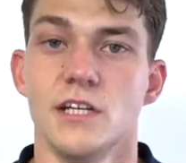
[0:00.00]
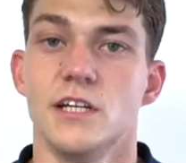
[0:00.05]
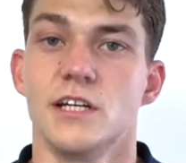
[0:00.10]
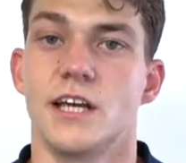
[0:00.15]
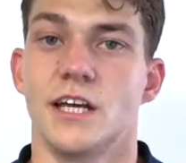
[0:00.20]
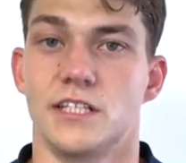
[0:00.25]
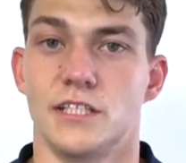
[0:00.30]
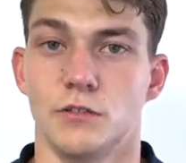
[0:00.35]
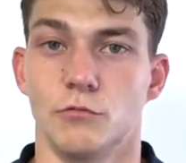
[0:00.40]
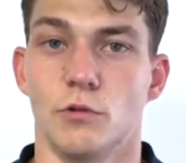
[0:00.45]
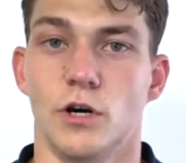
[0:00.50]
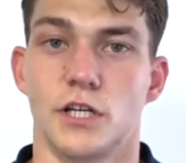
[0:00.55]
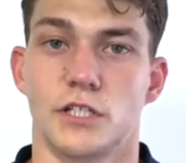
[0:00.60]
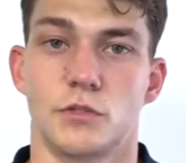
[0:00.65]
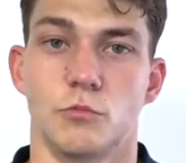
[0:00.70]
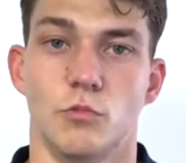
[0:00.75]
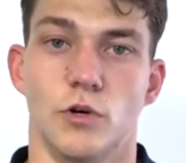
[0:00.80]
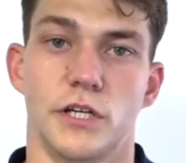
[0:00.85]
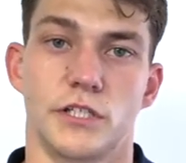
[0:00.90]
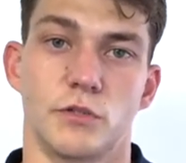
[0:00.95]
getting worse
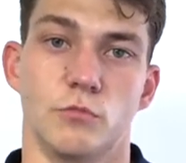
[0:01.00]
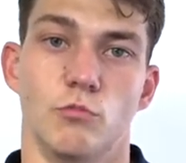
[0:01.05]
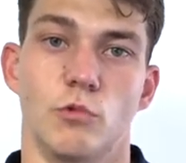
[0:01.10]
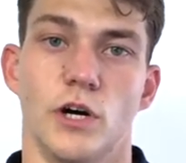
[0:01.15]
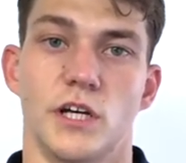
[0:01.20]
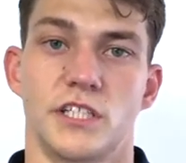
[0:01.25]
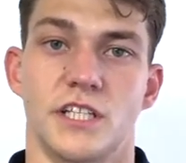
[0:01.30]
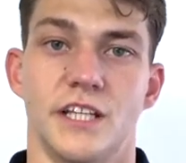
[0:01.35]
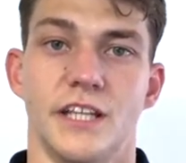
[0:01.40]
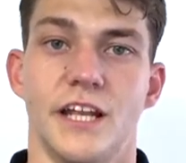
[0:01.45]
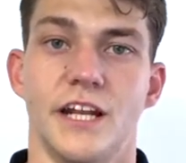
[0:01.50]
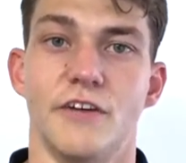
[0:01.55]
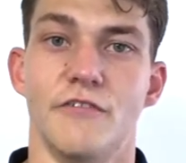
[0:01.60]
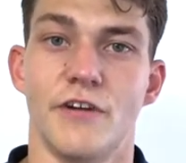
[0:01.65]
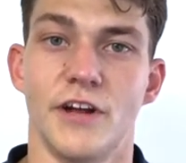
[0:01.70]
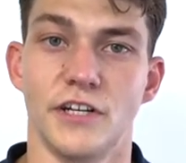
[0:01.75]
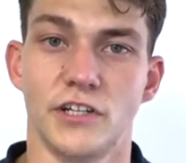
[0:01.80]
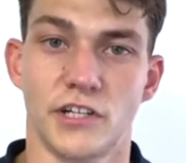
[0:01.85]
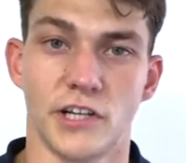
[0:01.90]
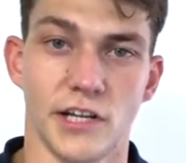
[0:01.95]
and worse and worse, and then
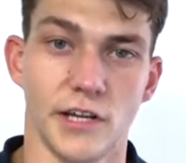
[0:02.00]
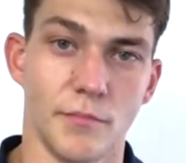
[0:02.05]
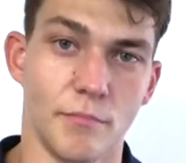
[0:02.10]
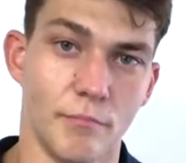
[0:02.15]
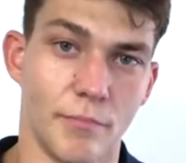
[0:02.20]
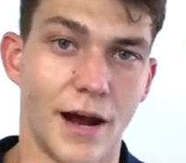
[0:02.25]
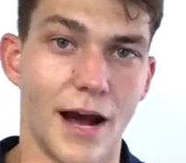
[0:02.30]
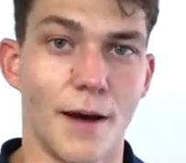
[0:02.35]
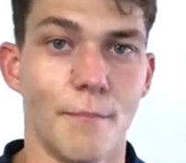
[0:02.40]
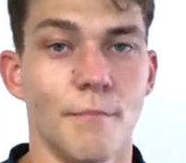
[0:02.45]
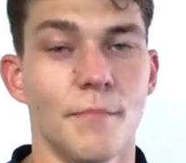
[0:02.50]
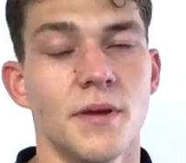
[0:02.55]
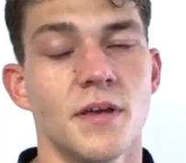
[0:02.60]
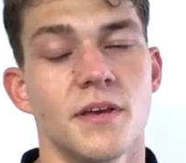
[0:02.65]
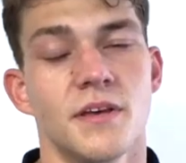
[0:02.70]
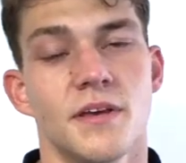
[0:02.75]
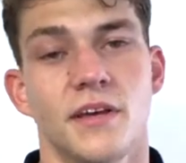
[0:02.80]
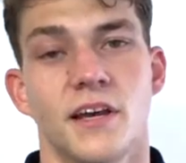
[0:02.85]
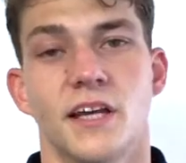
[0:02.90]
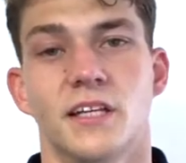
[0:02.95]
eventually, bam,
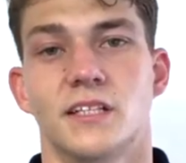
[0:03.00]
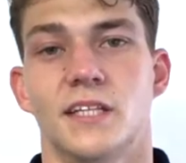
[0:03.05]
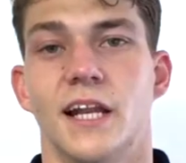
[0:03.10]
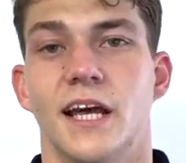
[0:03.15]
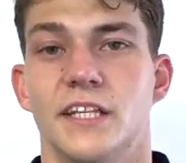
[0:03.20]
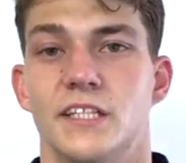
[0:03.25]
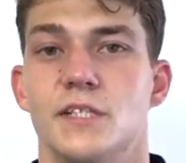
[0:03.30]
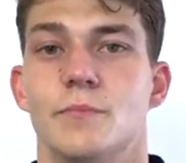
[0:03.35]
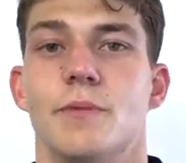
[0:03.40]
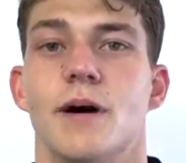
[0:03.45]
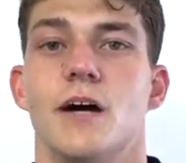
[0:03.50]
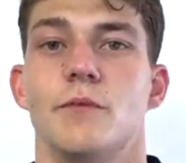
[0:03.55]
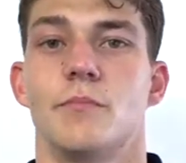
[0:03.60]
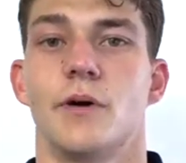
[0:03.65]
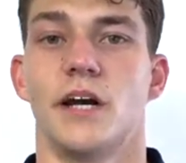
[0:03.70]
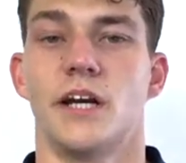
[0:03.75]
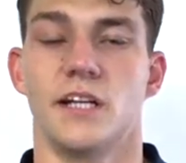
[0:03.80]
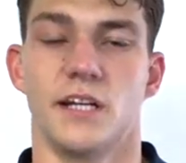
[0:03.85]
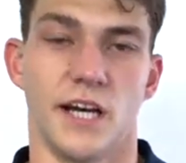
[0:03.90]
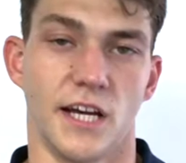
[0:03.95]
it's led to back
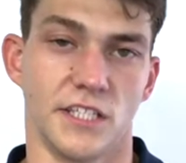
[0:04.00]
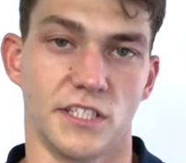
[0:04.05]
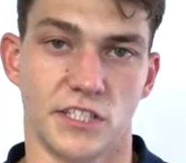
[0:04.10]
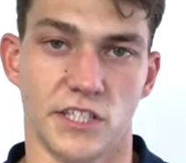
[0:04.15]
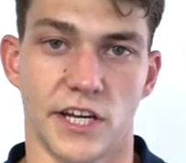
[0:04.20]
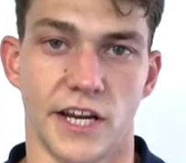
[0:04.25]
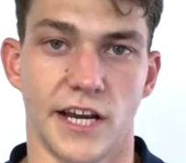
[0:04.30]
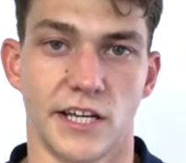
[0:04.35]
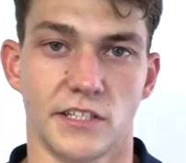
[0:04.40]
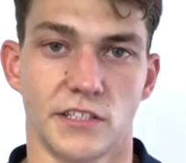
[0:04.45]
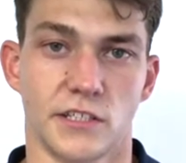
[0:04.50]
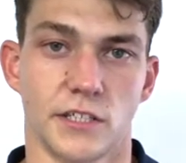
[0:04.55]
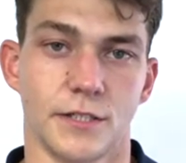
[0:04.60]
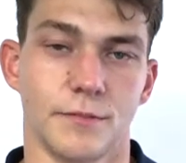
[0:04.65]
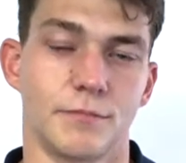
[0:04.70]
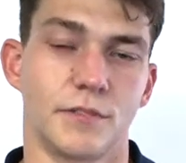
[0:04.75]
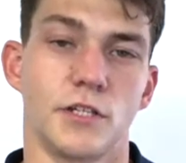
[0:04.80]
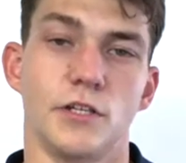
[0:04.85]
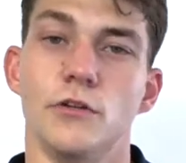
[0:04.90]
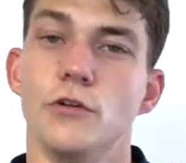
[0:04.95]
pain and sciatica.
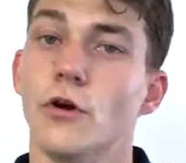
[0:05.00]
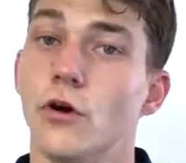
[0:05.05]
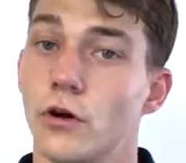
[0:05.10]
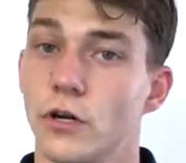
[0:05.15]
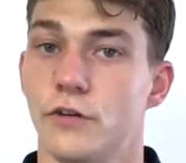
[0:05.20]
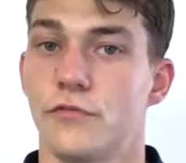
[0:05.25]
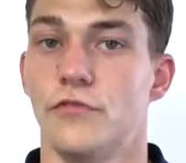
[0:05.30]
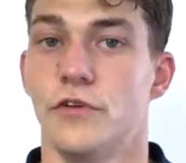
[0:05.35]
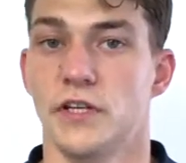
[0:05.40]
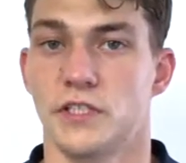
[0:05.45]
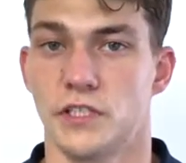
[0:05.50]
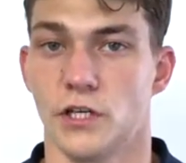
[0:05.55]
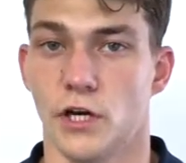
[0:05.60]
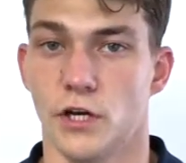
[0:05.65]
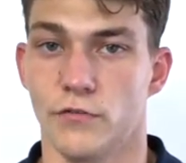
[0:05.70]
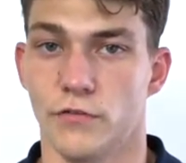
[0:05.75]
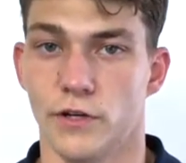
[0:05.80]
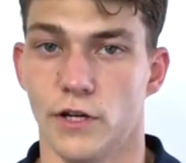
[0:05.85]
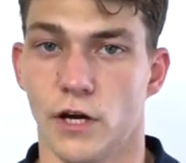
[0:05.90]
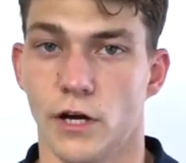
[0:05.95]
So you're not going to fix it
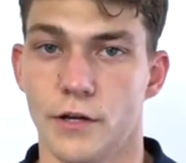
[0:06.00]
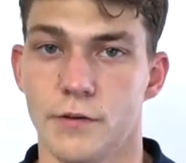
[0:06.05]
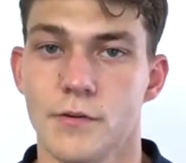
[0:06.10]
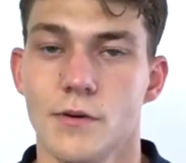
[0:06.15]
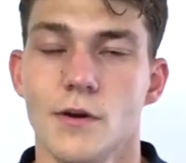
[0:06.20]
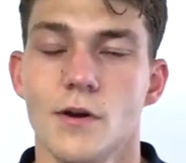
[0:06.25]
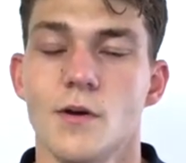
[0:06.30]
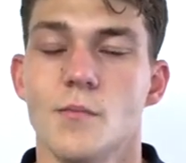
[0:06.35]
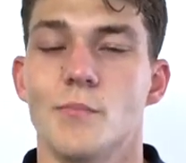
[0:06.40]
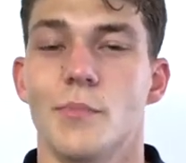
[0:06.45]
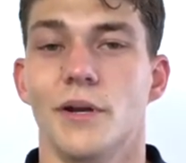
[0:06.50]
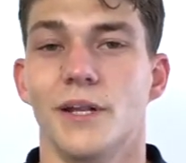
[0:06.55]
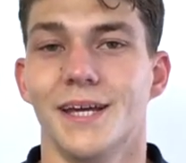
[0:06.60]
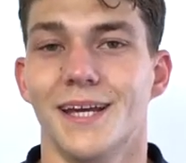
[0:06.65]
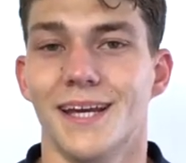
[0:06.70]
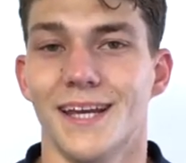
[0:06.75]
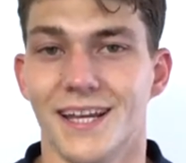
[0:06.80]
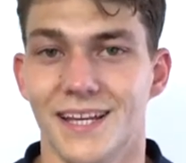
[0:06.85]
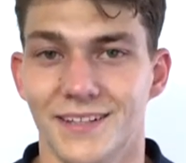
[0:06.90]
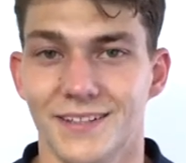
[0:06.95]
overnight, but
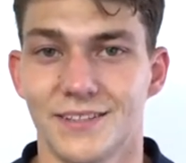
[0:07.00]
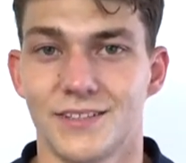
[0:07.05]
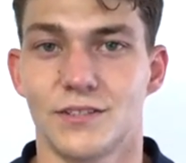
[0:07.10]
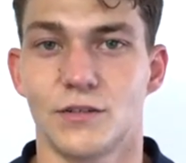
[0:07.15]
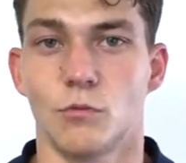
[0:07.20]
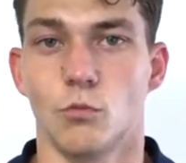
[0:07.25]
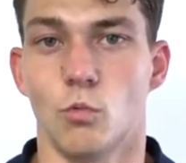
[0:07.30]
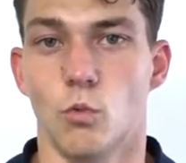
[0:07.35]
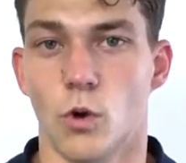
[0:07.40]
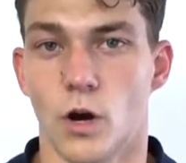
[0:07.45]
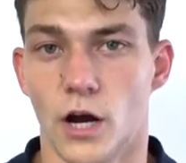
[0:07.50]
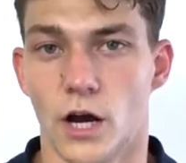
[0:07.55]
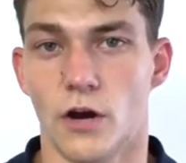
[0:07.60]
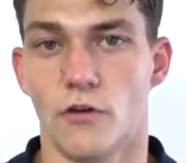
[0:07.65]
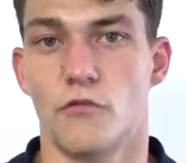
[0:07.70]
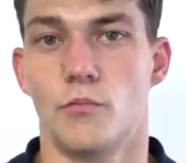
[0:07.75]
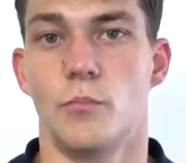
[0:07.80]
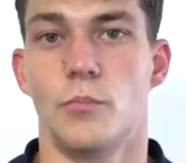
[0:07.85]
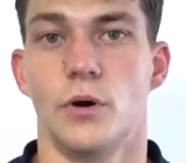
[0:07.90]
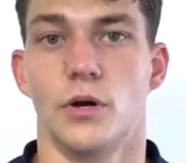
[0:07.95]
it is
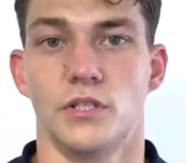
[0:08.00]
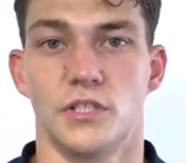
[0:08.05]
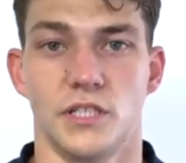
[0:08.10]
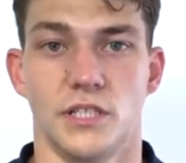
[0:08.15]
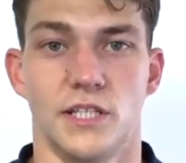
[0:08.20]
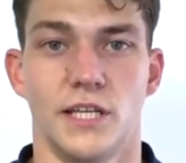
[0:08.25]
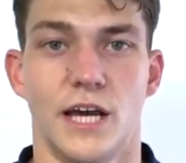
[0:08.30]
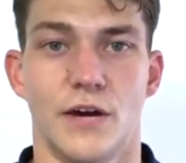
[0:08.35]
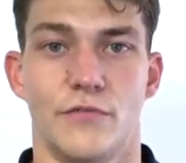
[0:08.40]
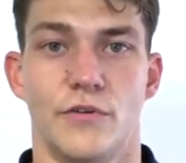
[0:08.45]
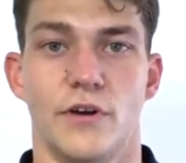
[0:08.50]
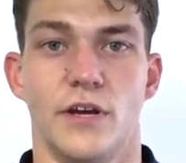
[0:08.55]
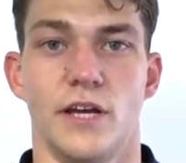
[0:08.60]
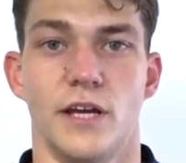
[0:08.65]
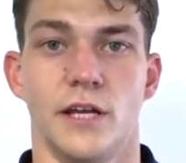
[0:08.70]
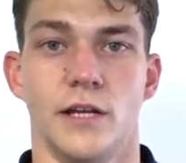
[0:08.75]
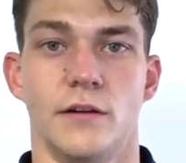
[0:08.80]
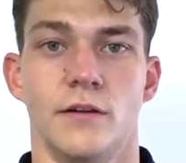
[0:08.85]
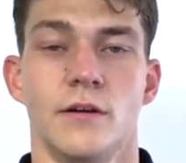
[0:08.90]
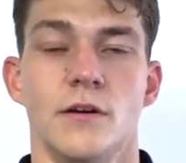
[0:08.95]
worth putting the effort
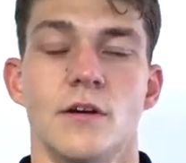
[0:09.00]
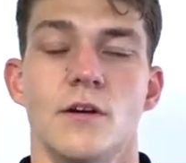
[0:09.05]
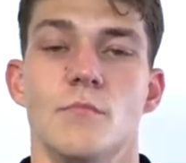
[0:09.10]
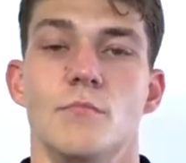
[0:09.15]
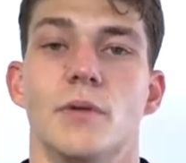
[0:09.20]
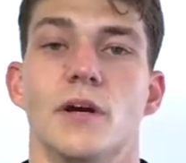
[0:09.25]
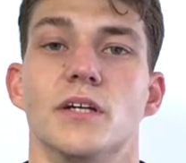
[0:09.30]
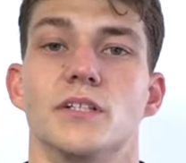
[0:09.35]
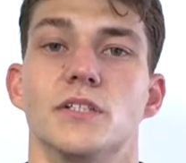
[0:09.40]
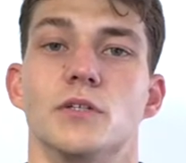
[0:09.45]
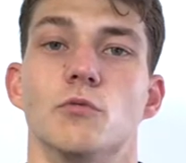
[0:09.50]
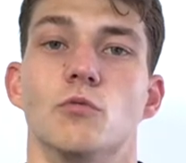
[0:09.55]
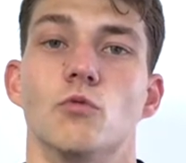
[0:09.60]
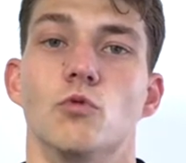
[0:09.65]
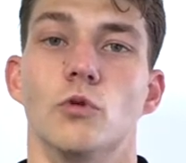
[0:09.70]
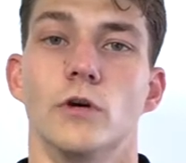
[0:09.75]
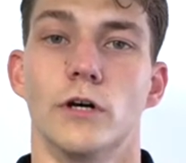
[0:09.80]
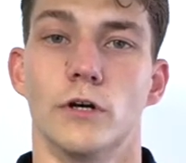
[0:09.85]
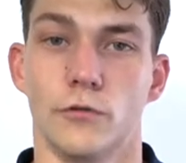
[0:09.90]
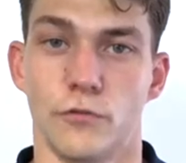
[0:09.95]
in because it
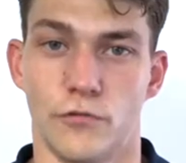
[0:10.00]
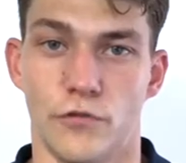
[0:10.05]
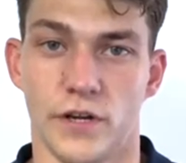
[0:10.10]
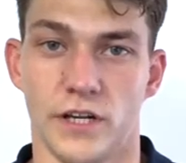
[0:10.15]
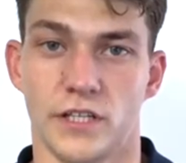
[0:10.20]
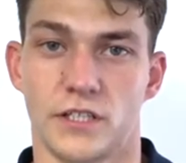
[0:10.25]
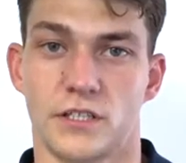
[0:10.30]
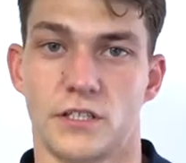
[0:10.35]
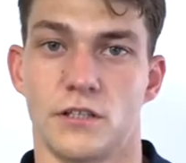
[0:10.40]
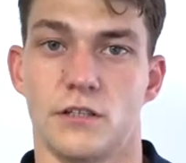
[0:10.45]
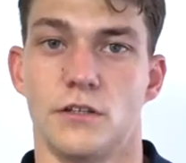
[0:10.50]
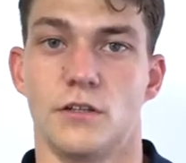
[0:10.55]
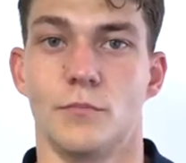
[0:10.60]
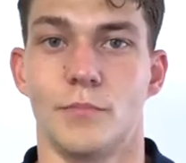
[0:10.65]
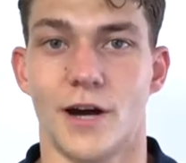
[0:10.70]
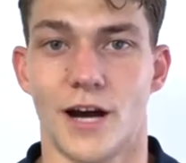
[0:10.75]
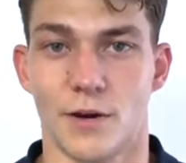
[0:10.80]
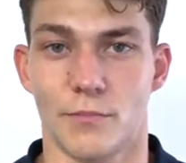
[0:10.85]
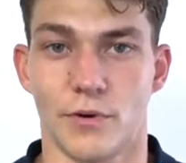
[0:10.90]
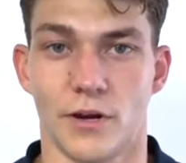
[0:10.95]
will fix the
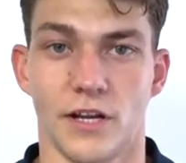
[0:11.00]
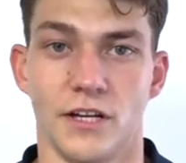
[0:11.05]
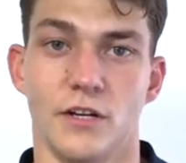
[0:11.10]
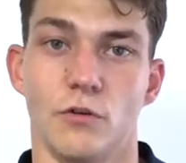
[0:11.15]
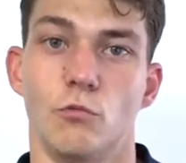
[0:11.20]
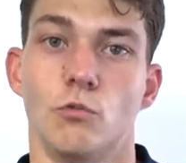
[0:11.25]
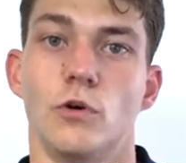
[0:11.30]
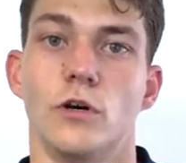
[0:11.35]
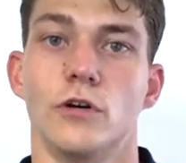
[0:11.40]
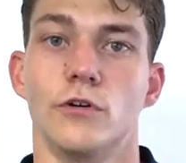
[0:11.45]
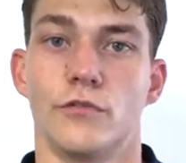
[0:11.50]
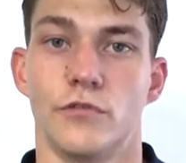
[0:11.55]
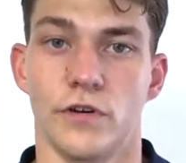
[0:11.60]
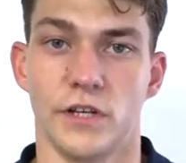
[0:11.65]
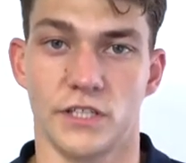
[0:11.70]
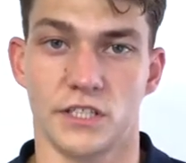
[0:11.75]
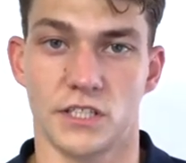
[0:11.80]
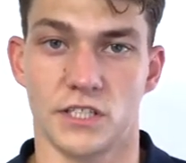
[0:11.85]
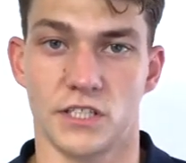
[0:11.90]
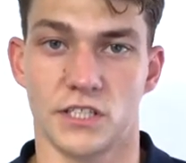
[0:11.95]
back pain, it will
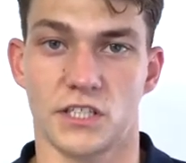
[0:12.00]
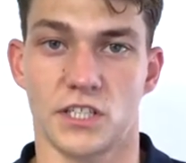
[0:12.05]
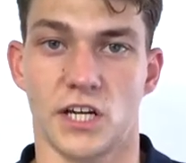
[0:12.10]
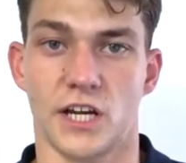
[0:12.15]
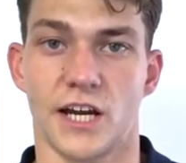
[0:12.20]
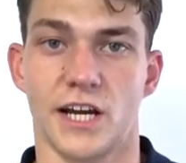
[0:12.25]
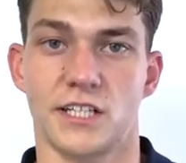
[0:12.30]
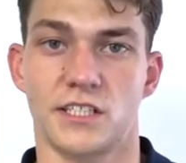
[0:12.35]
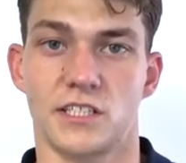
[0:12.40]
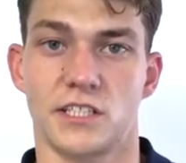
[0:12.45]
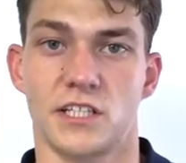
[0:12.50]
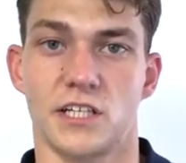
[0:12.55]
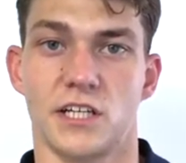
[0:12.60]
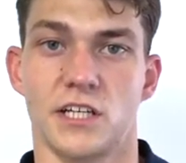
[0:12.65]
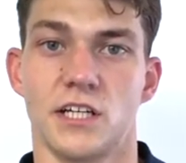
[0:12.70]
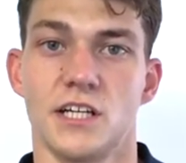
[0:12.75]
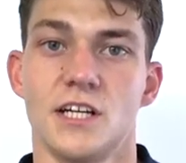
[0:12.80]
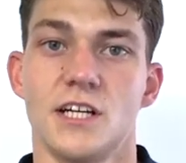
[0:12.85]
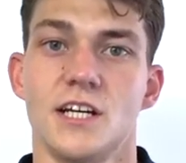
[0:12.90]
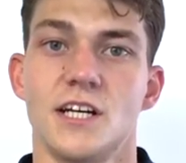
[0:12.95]
fix the sciatica,